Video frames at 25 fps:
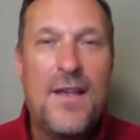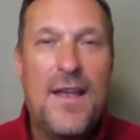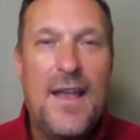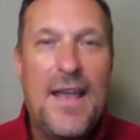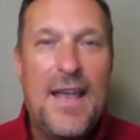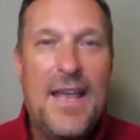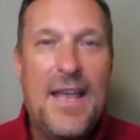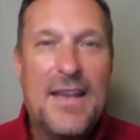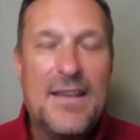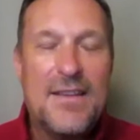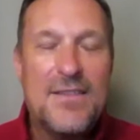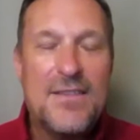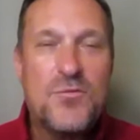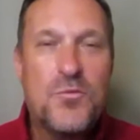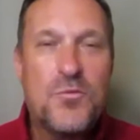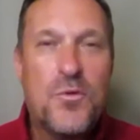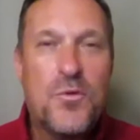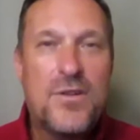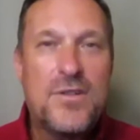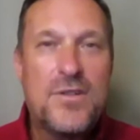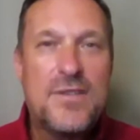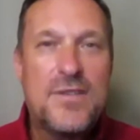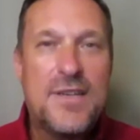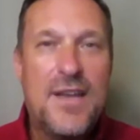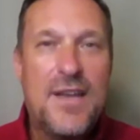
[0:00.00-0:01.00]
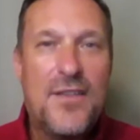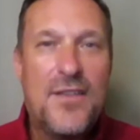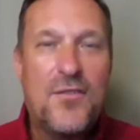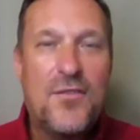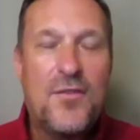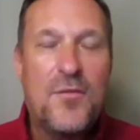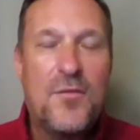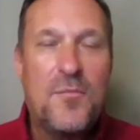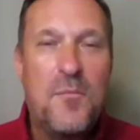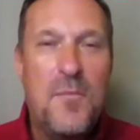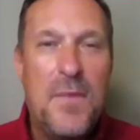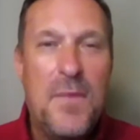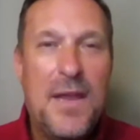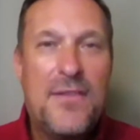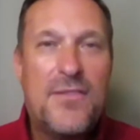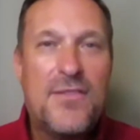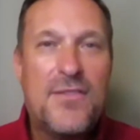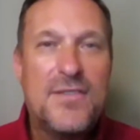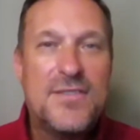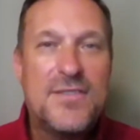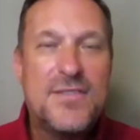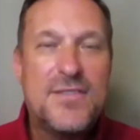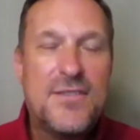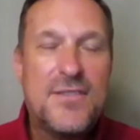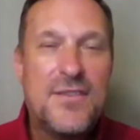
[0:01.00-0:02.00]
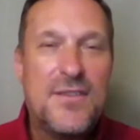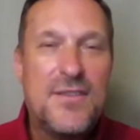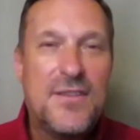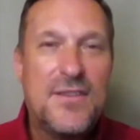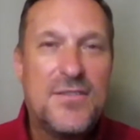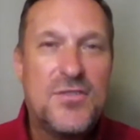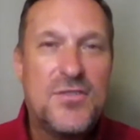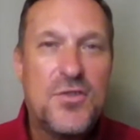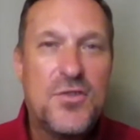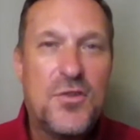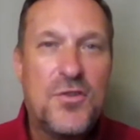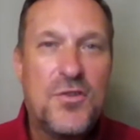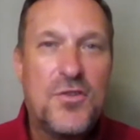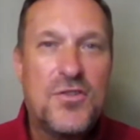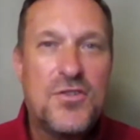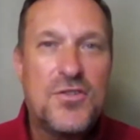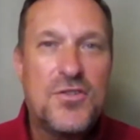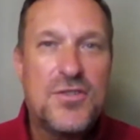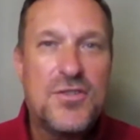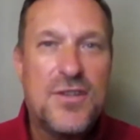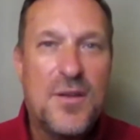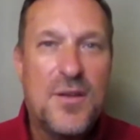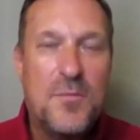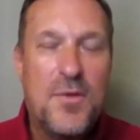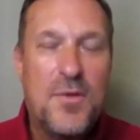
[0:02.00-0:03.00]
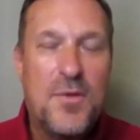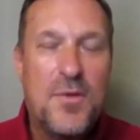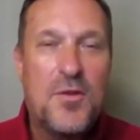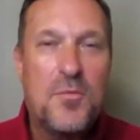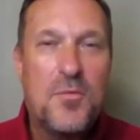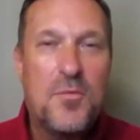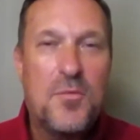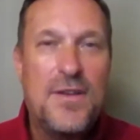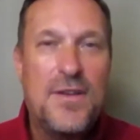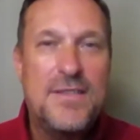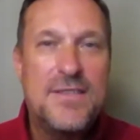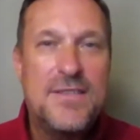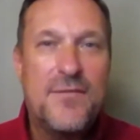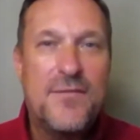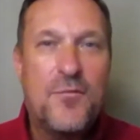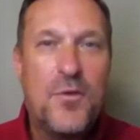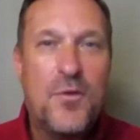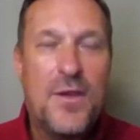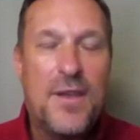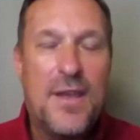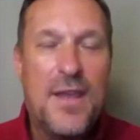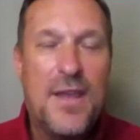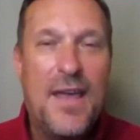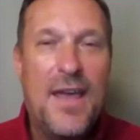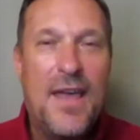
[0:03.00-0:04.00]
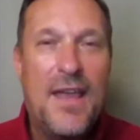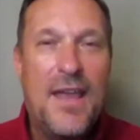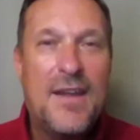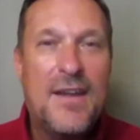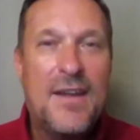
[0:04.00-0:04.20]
And let's work together and make the church a better place if we can.